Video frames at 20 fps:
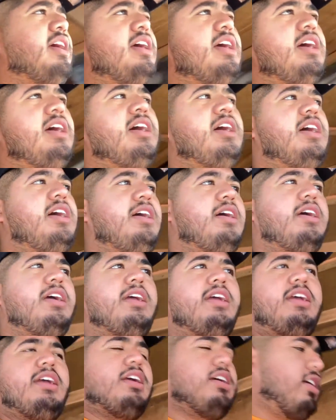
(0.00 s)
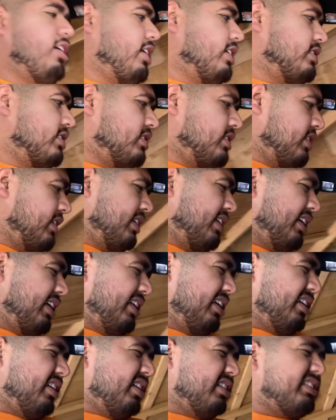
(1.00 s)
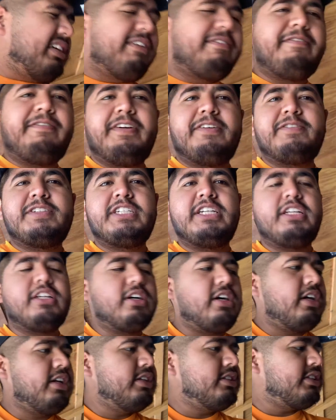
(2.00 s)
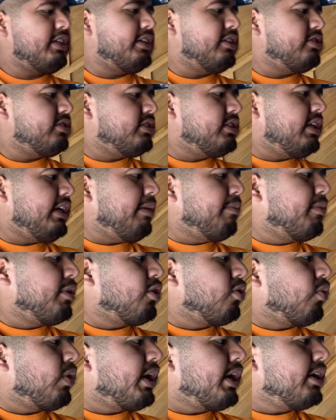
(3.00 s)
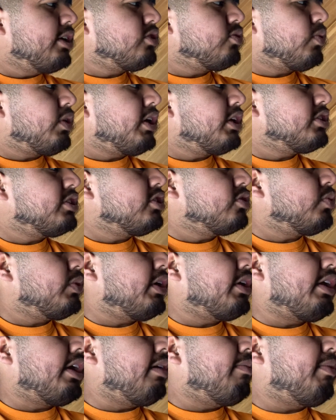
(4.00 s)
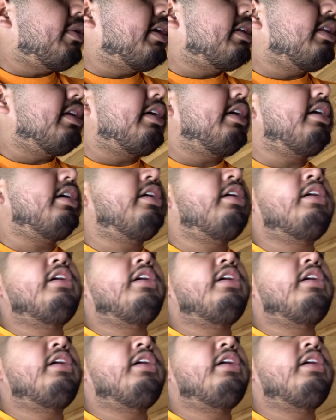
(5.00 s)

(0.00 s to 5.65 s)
It cost like $15. I used the McGuire's wash as well that I bought there.